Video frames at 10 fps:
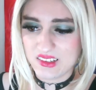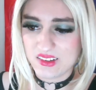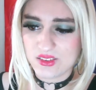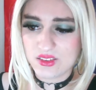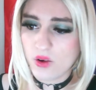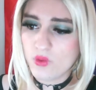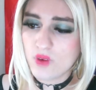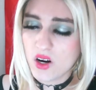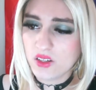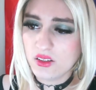The stone
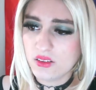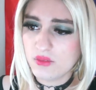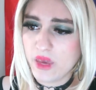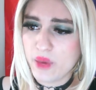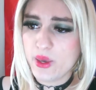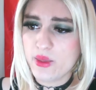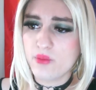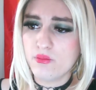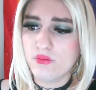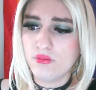one, maybe
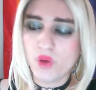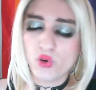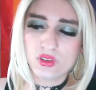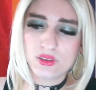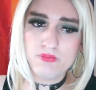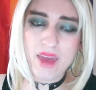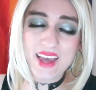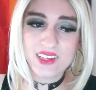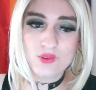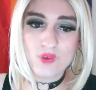the most
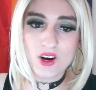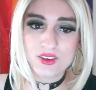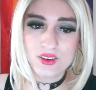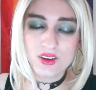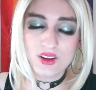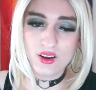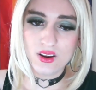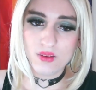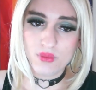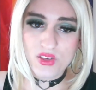basic one.
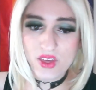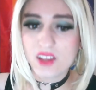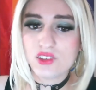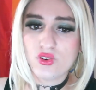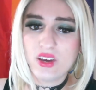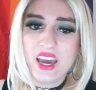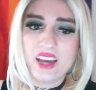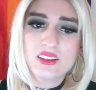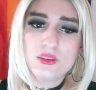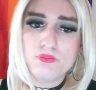I think it's okay.
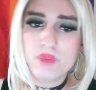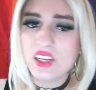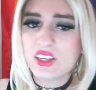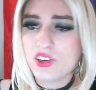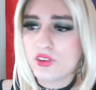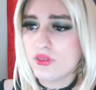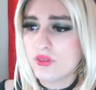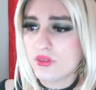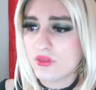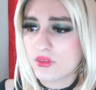It's a B tier.
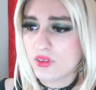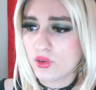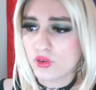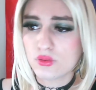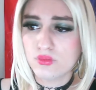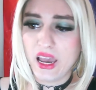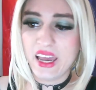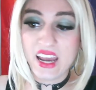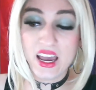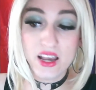Looks
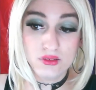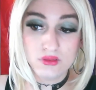badass.